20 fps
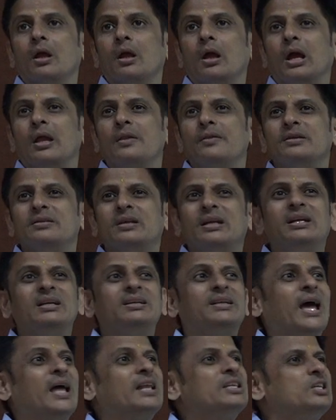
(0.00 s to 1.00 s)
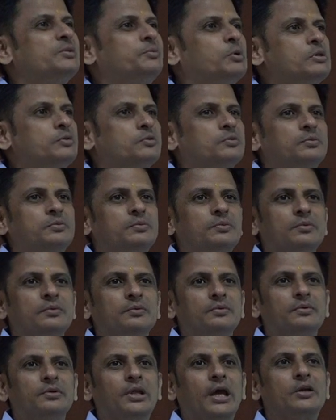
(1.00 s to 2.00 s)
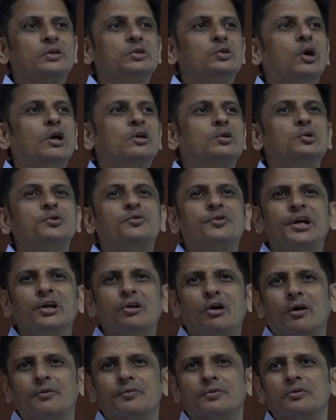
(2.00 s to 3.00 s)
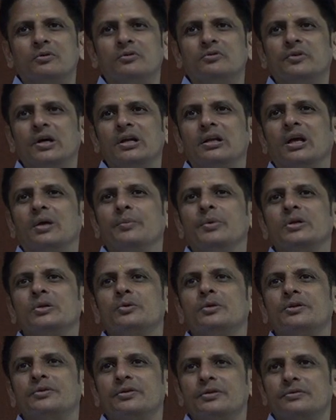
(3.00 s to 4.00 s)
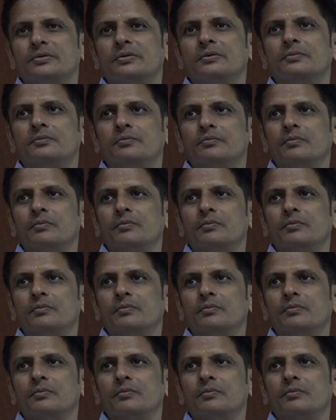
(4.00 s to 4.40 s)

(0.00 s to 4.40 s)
And these are intangibles that you are to trade off while coming to a decision